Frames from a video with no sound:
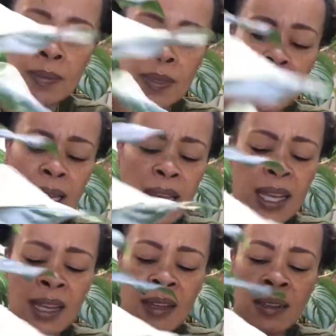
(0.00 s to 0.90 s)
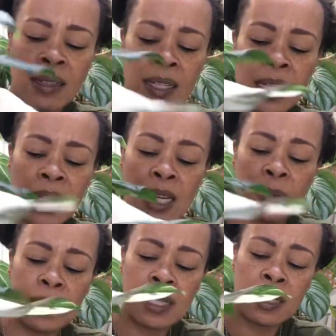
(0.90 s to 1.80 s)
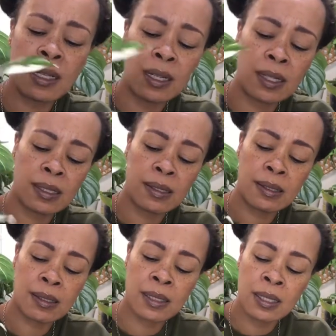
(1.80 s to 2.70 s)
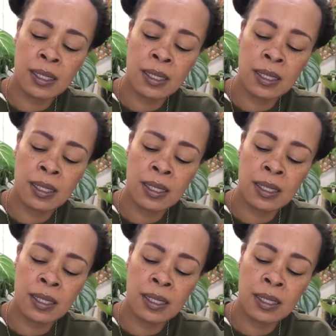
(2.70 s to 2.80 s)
Yeah, it was nuts,